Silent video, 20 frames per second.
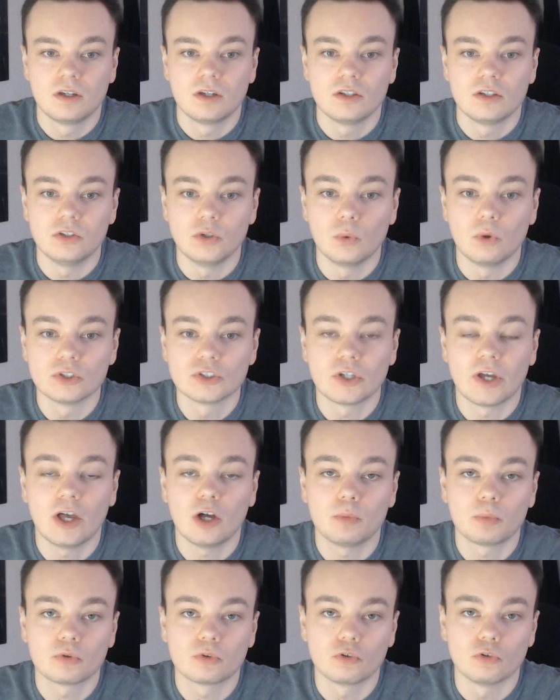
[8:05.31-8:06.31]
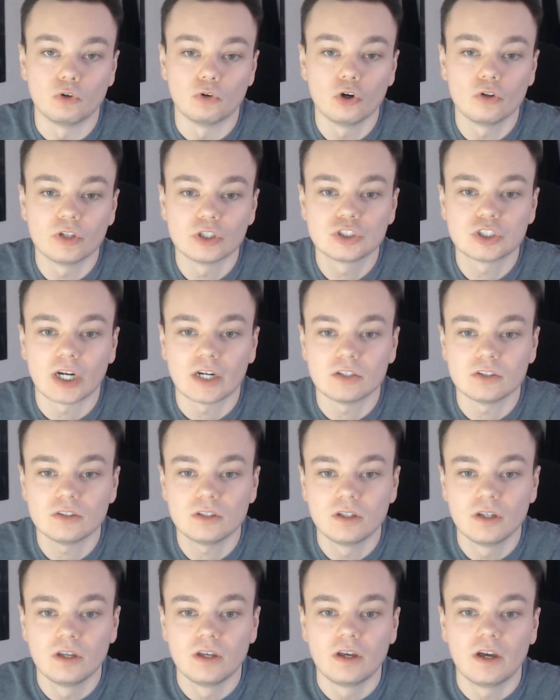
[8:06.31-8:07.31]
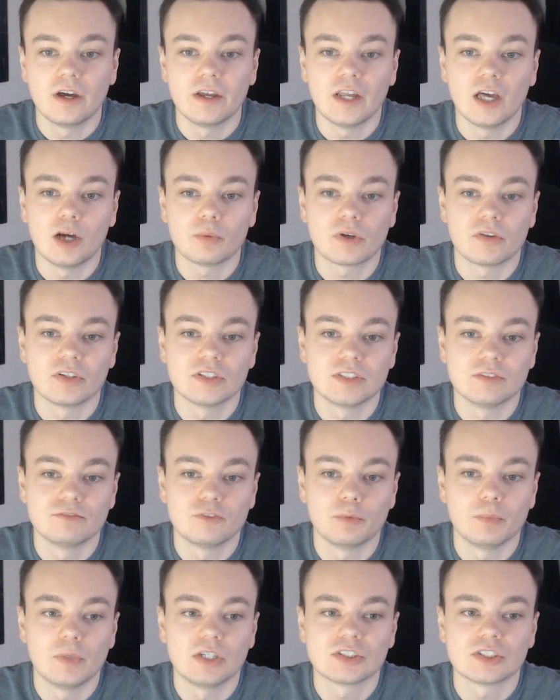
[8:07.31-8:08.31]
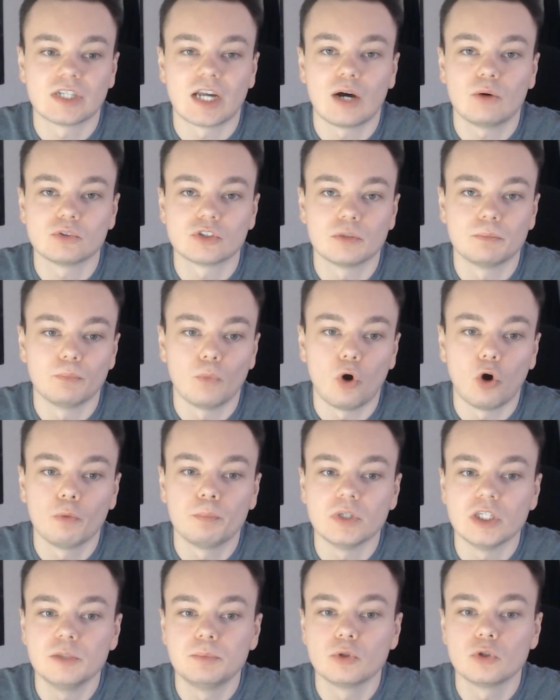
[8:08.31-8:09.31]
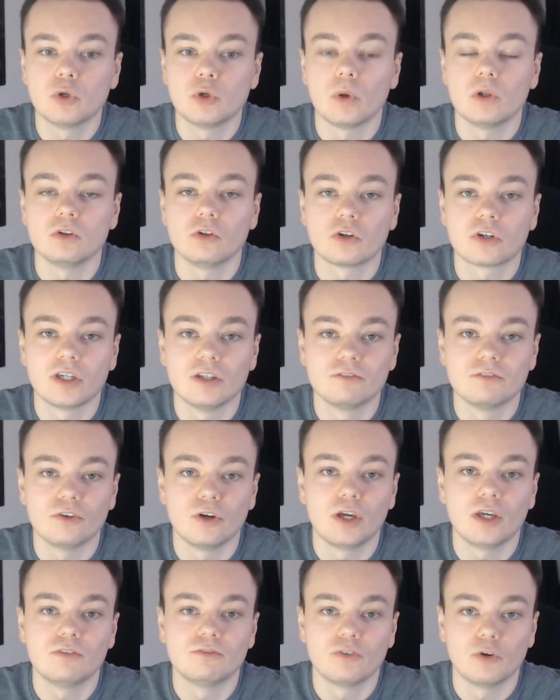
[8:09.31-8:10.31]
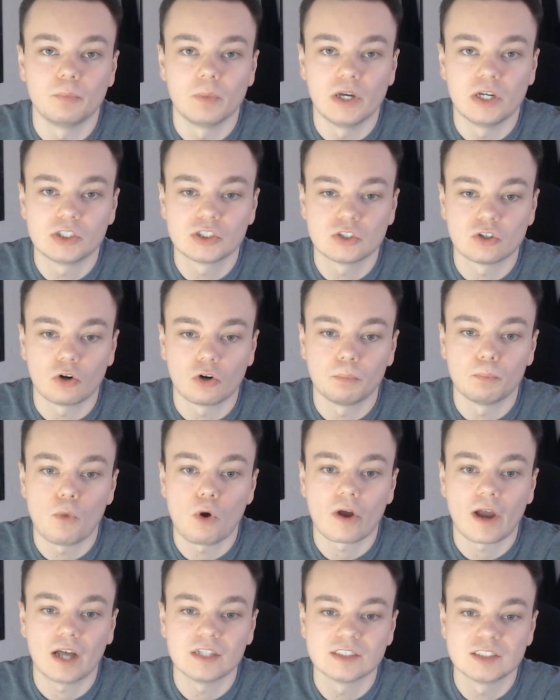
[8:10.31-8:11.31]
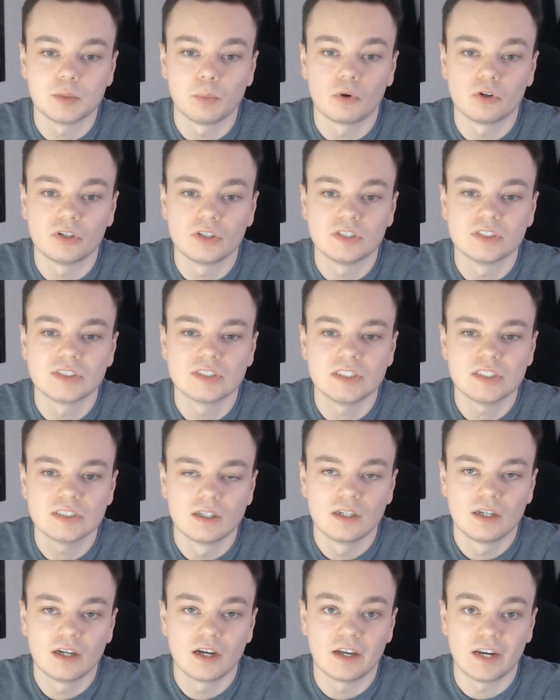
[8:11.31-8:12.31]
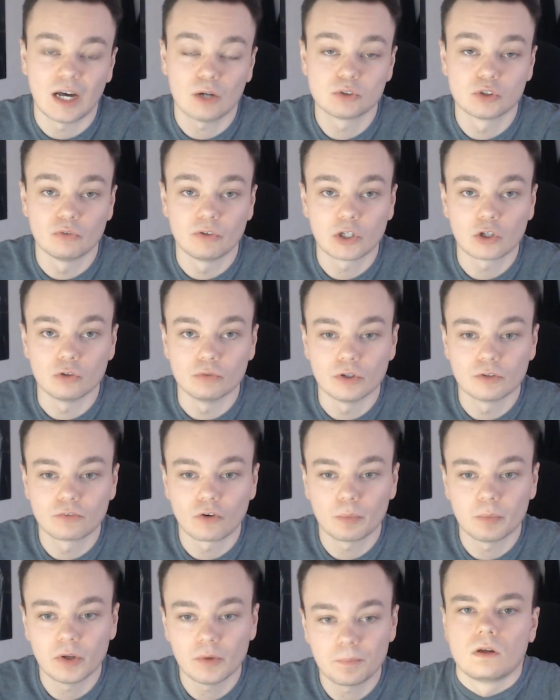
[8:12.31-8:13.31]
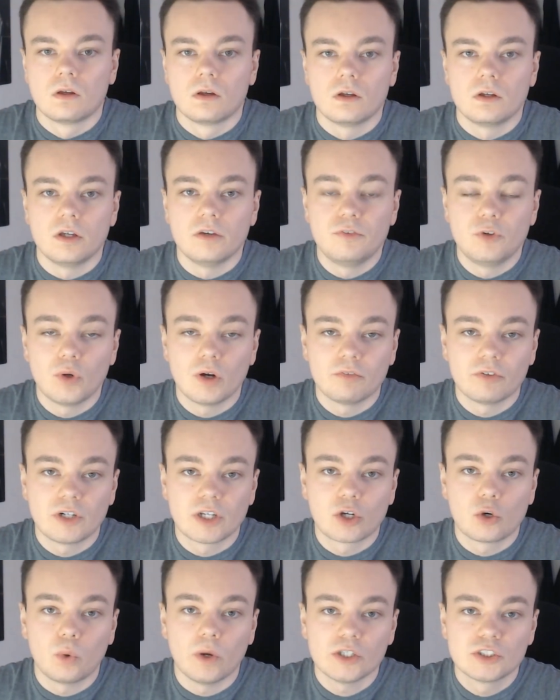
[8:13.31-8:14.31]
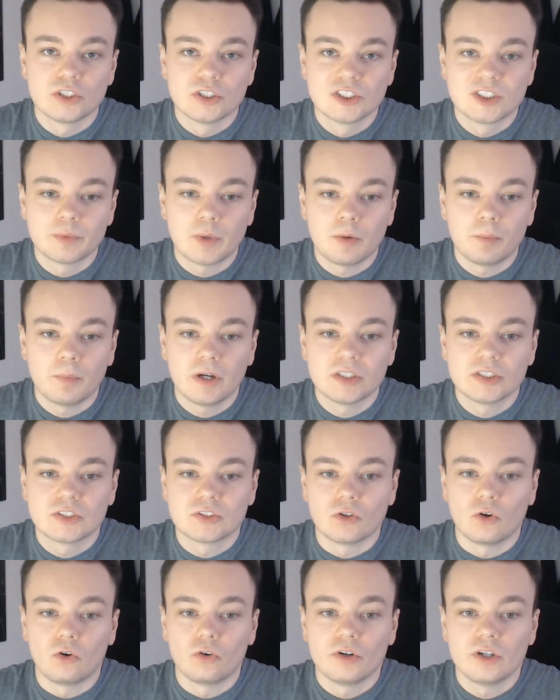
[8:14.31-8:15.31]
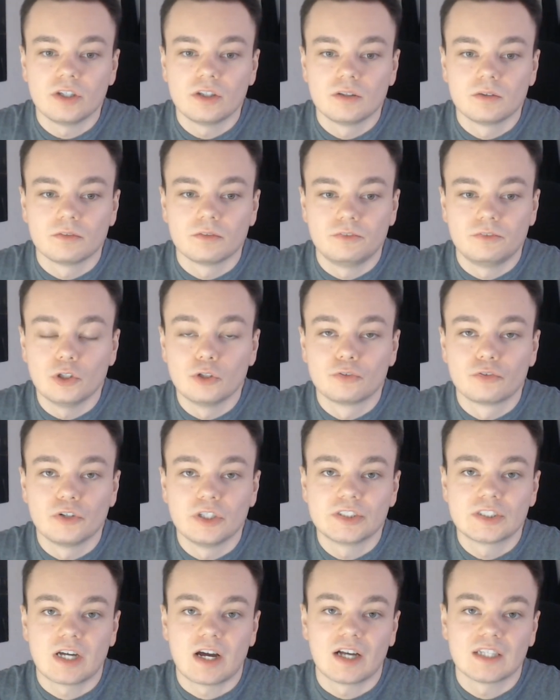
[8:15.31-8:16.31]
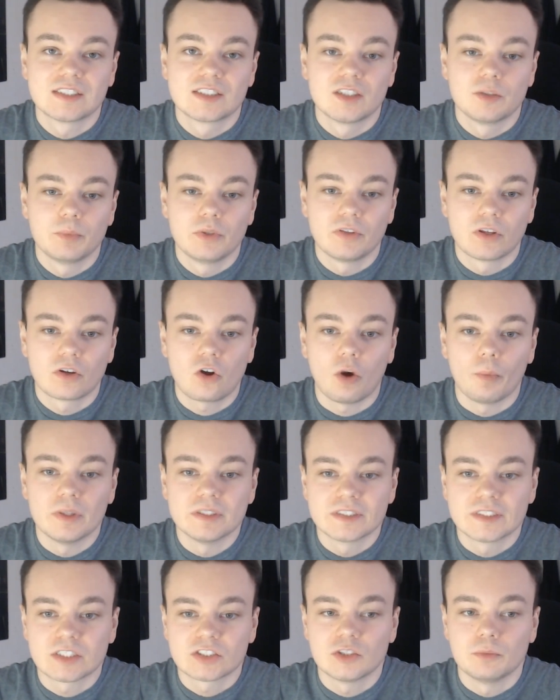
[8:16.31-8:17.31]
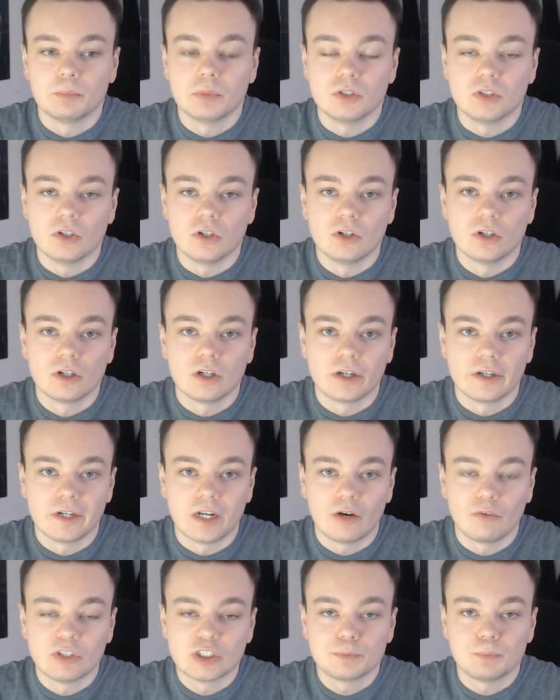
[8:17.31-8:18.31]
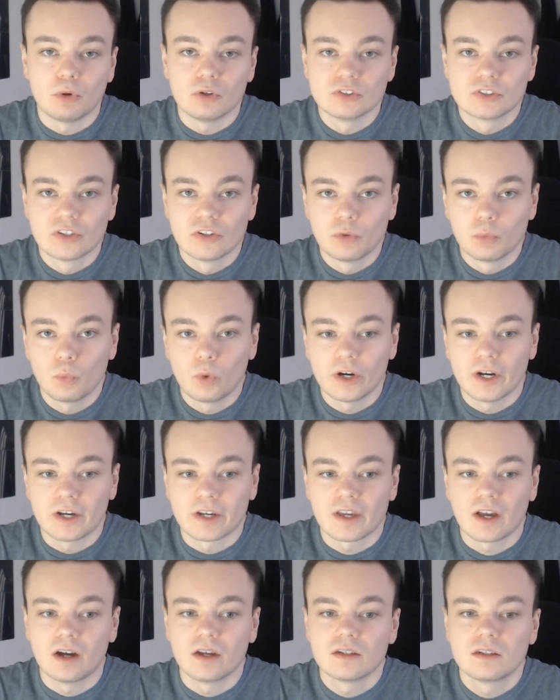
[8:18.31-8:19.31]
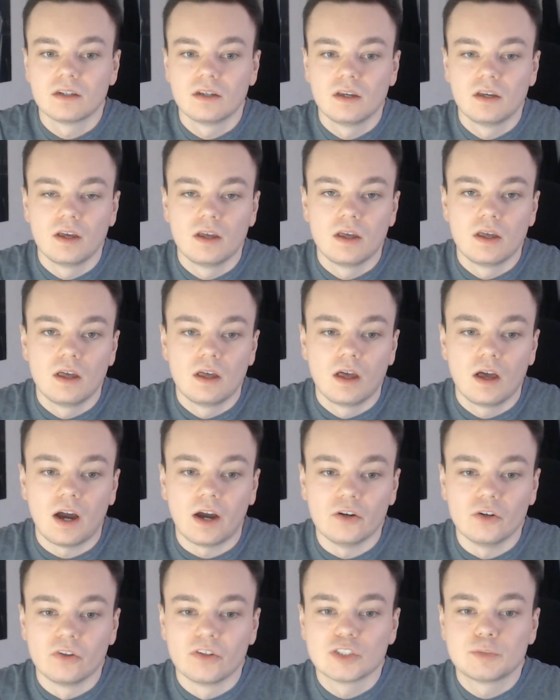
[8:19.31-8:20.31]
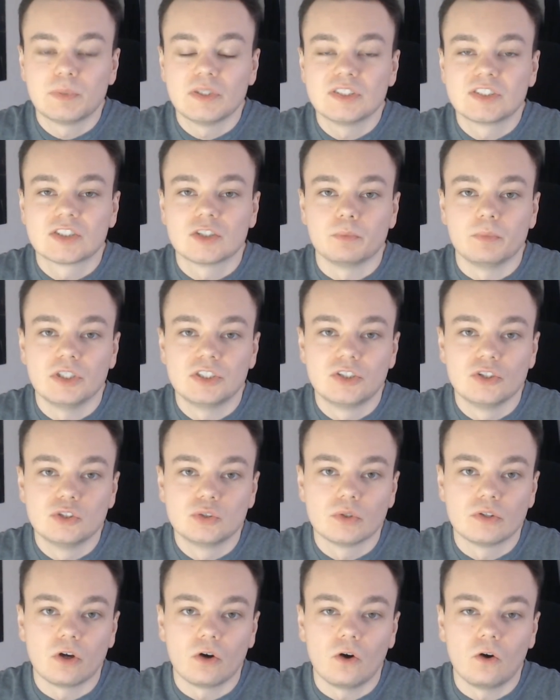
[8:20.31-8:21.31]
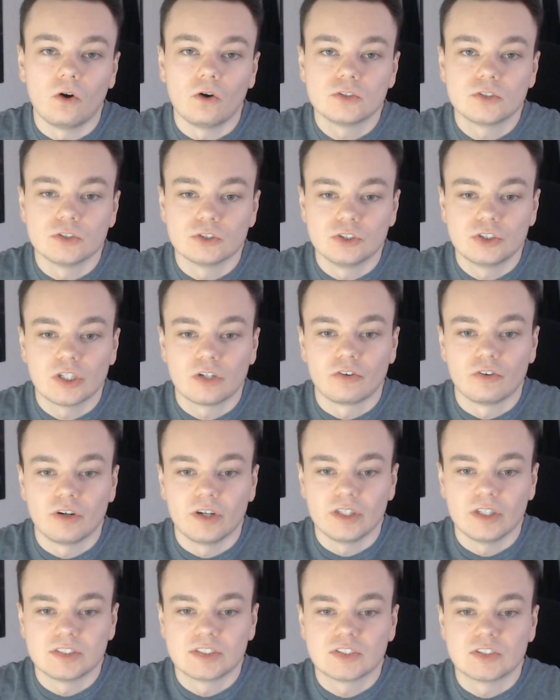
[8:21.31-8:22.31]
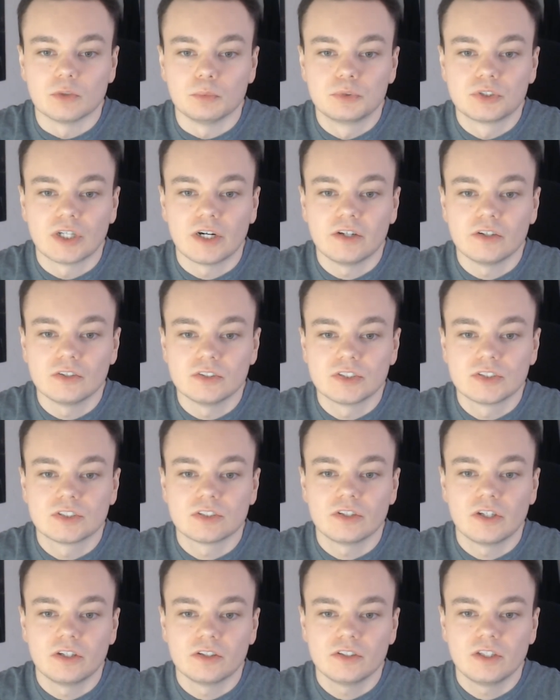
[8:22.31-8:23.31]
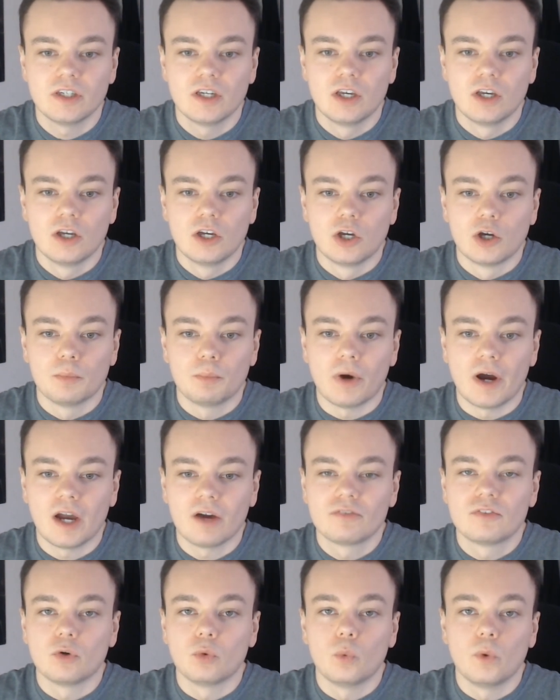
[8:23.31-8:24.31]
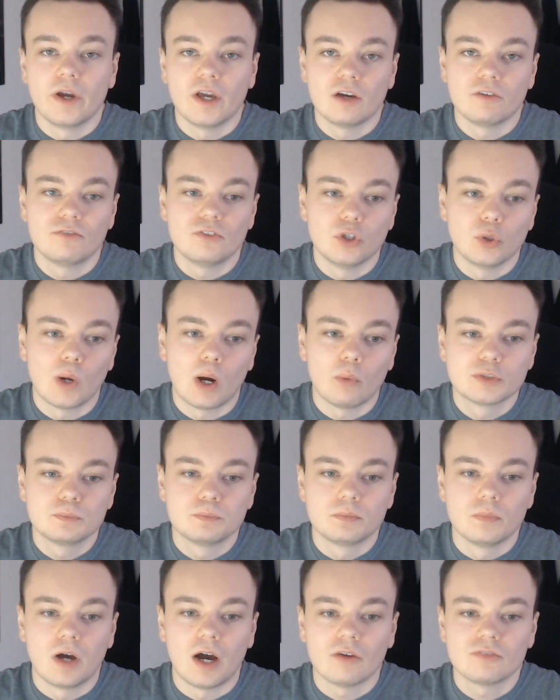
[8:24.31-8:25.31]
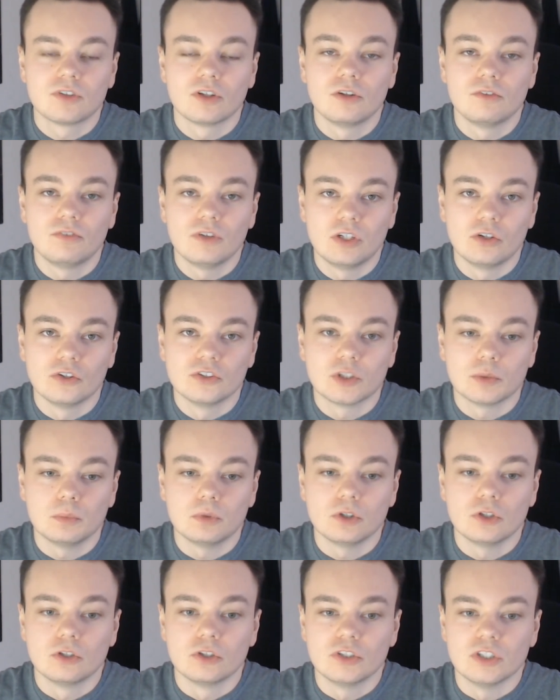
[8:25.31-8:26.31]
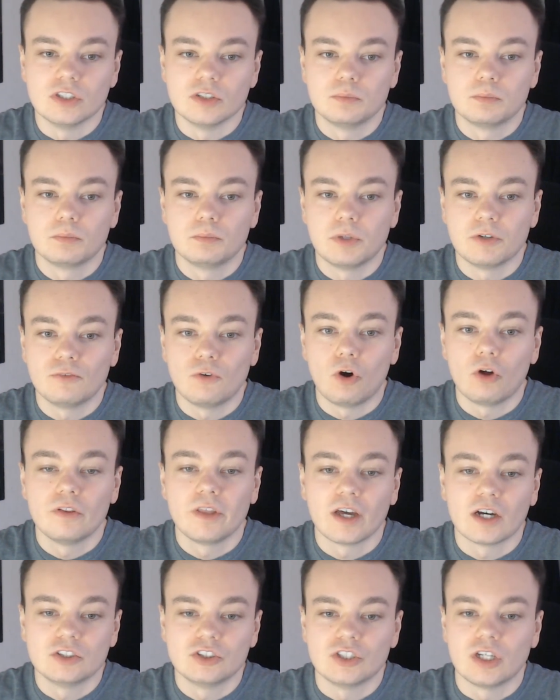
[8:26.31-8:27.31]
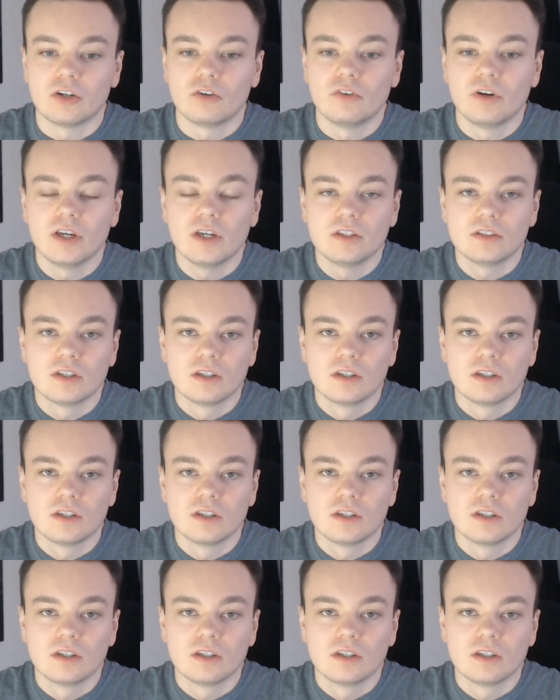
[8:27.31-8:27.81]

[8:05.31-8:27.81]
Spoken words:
You also help grow the channel and help get this information out to more people who are looking for information on MOG antibody disease and how to recover from it. If you have any questions about my story, feel free to ask them in the comment section below and I'll respond to them when I can. I know there's been some issues with the auto-generated subtitles lately, but I have to wait a few hours after the video is uploaded before they are generated.